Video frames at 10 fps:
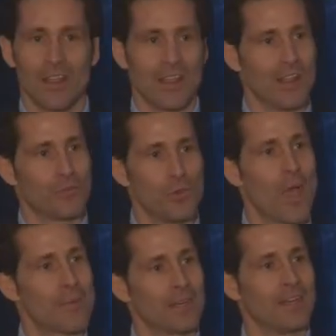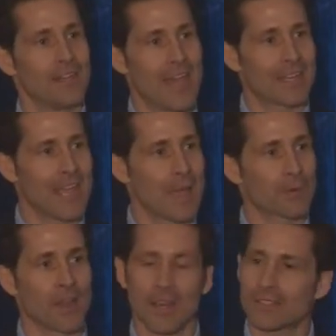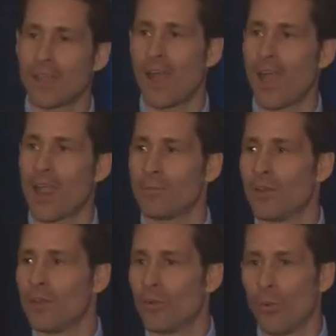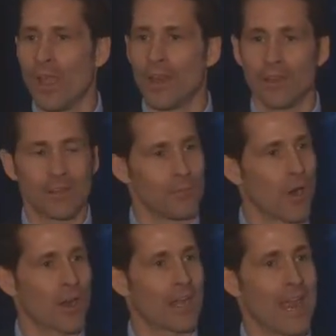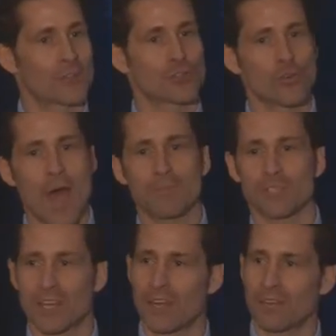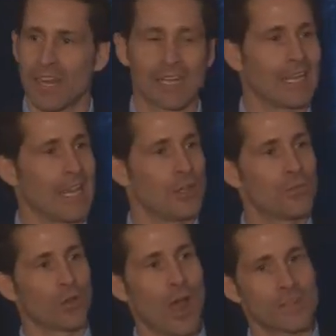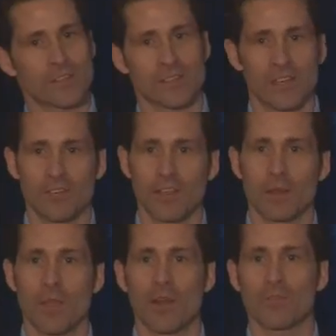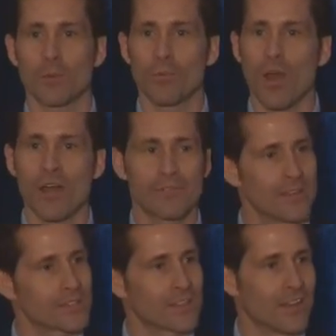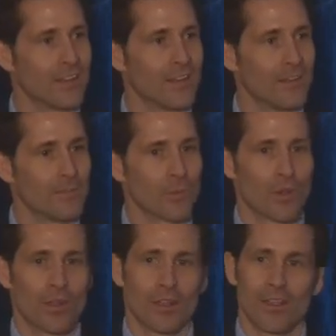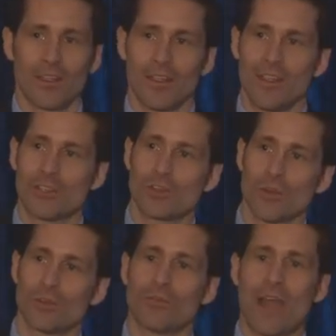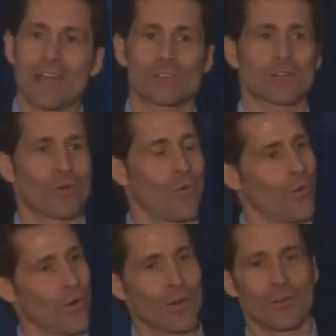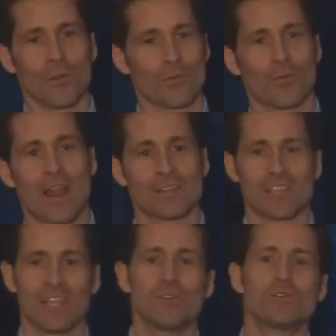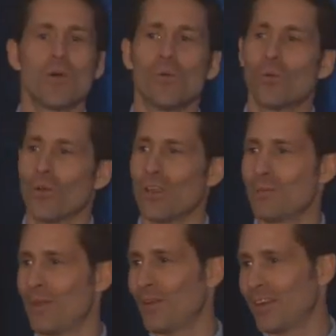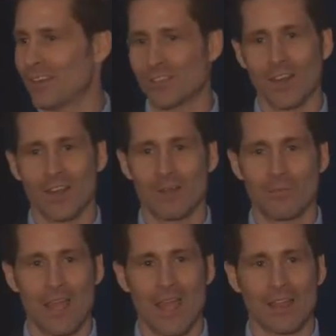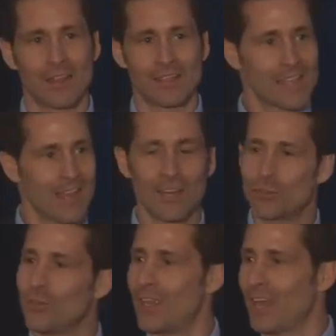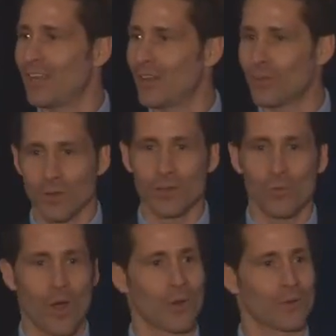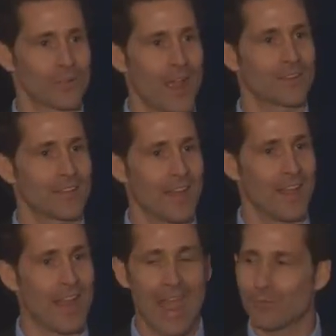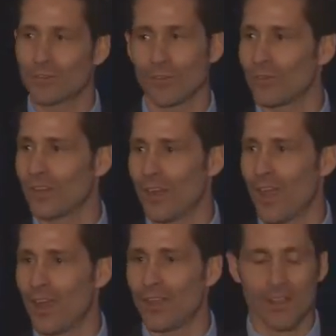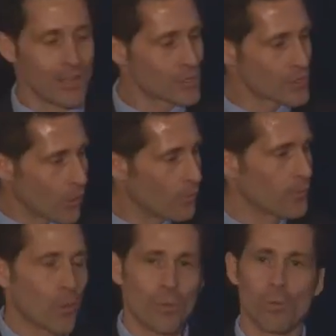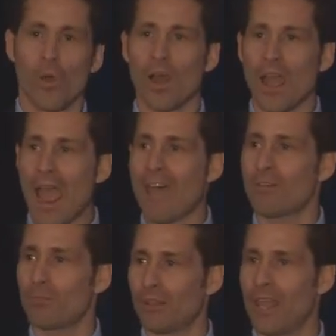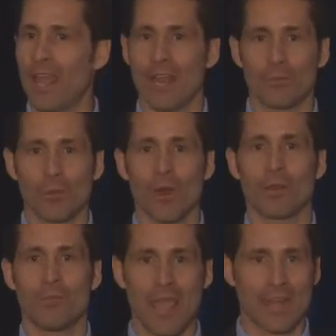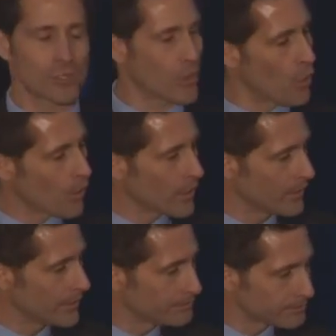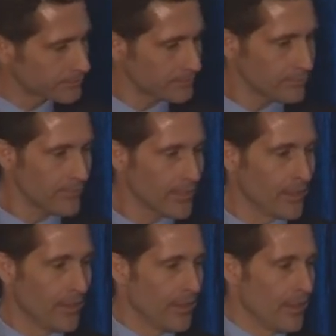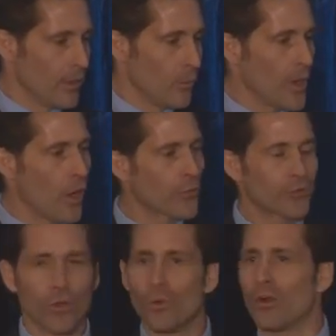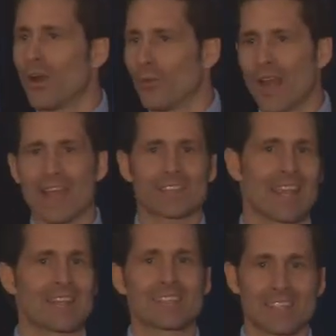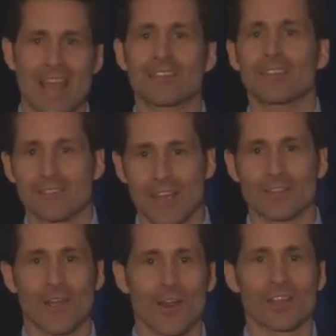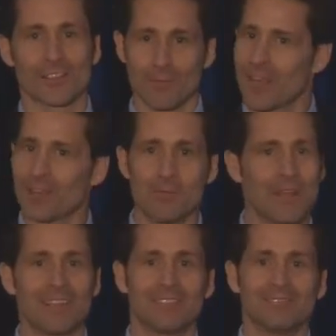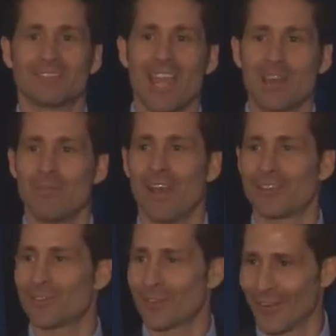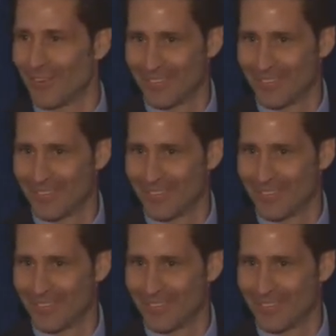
if you happen to need that capital at a time when the market has dropped significantly and you've lost a significant amount of your profits, is your advisor or your friend saying, you don't worry about it, it's going to come back, is that going to do you any good when you want to retire today? Absolutely not. So we want to have a plan and we want to manage accordingly. We also, what I say is set targets. I'm getting the big 10 minutes, so